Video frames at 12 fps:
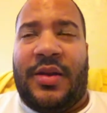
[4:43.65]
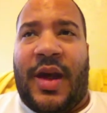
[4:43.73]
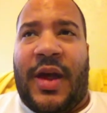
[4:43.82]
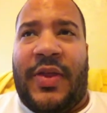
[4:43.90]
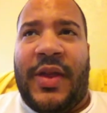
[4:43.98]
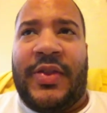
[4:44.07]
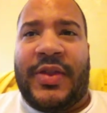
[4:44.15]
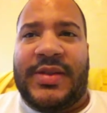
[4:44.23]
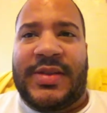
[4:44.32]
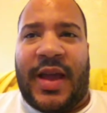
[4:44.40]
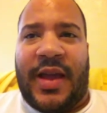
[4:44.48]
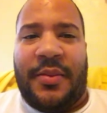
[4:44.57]
I think the
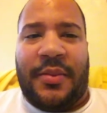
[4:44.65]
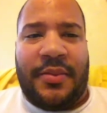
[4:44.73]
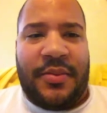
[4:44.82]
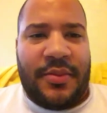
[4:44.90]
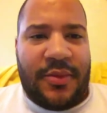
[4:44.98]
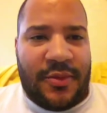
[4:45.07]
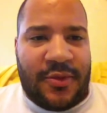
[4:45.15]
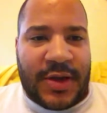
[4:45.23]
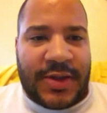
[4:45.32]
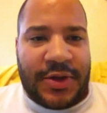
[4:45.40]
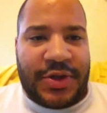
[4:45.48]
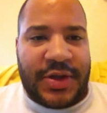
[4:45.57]
same
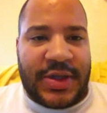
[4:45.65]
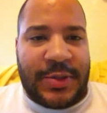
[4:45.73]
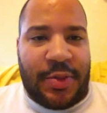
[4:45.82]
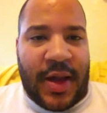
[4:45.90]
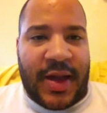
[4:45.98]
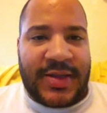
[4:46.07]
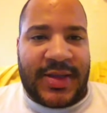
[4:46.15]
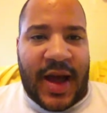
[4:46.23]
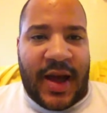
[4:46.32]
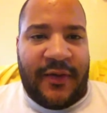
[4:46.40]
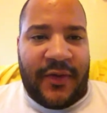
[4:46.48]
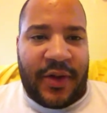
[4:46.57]
resolution display as the
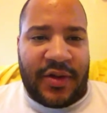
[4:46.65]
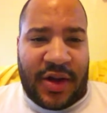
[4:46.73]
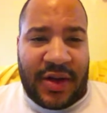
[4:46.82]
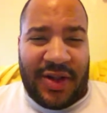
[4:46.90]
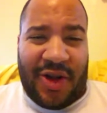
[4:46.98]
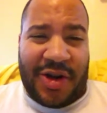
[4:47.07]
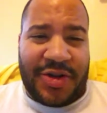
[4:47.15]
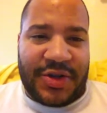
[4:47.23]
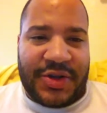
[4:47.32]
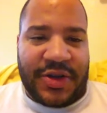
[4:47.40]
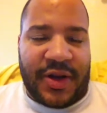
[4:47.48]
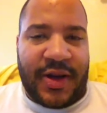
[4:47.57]
iPhone on a
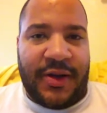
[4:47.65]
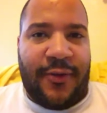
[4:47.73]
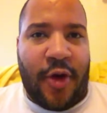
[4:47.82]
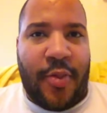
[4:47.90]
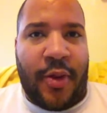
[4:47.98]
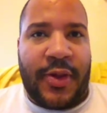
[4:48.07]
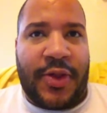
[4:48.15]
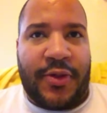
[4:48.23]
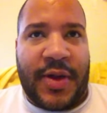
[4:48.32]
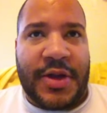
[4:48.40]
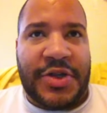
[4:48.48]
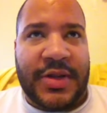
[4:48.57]
larger screen,
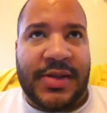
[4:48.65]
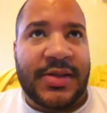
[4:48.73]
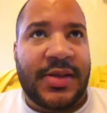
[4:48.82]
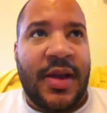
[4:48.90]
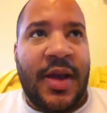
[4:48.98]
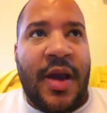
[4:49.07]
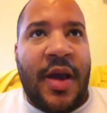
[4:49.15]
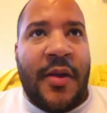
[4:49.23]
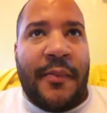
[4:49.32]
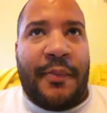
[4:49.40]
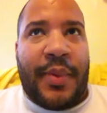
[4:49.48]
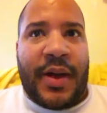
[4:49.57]
4.3 inches,
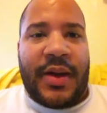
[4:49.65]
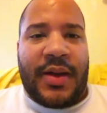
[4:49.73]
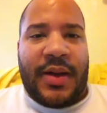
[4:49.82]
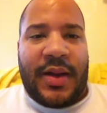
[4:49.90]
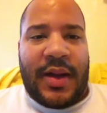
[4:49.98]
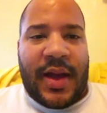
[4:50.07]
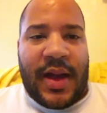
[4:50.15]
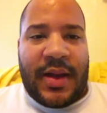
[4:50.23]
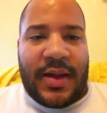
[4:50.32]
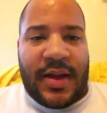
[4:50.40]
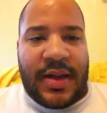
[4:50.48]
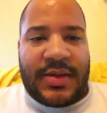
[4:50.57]
but
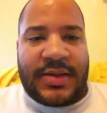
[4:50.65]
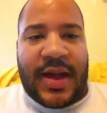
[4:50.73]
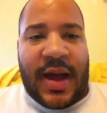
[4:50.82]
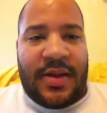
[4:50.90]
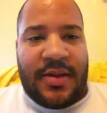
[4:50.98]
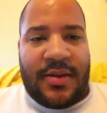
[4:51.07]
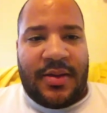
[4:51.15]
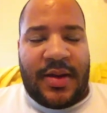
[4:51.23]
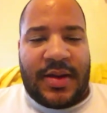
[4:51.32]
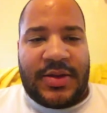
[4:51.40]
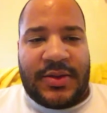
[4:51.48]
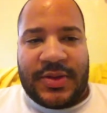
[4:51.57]

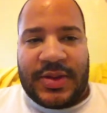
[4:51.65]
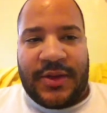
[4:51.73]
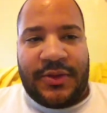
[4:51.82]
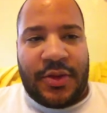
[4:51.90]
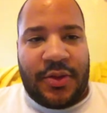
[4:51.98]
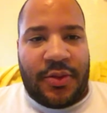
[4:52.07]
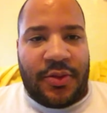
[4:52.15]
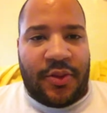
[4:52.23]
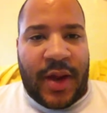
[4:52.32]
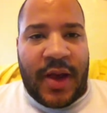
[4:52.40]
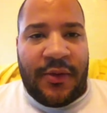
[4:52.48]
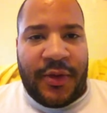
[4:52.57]
it's received
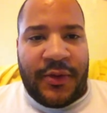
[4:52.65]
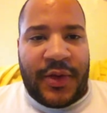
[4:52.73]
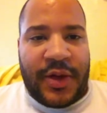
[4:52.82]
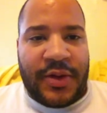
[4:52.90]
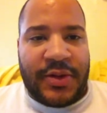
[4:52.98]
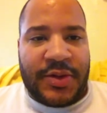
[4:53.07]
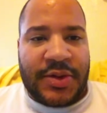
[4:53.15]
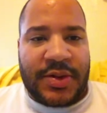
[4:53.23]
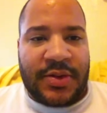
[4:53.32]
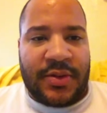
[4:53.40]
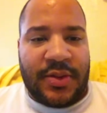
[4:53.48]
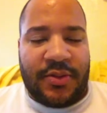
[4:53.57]
rave reviews.